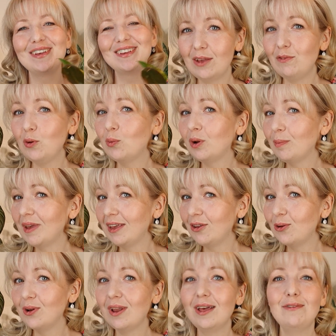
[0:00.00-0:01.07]
If you want to make
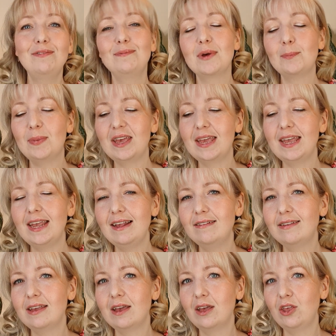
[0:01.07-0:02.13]
your life a bit
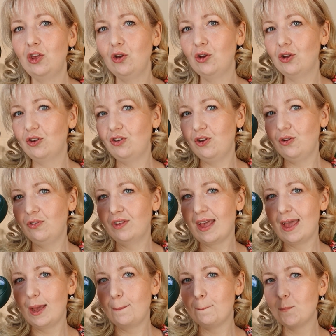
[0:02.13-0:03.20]
easier, you could use
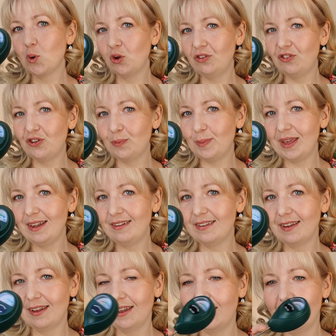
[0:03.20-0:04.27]
a moisture
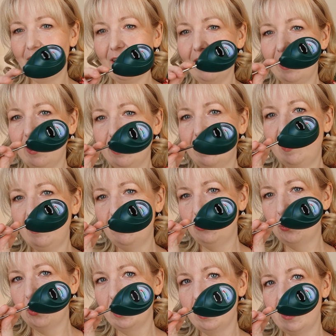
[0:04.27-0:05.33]
meter like this
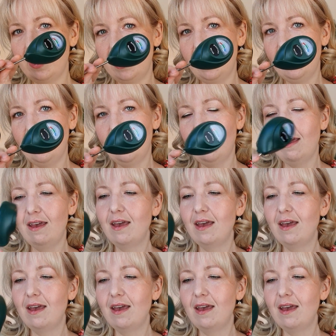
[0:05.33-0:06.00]
one here.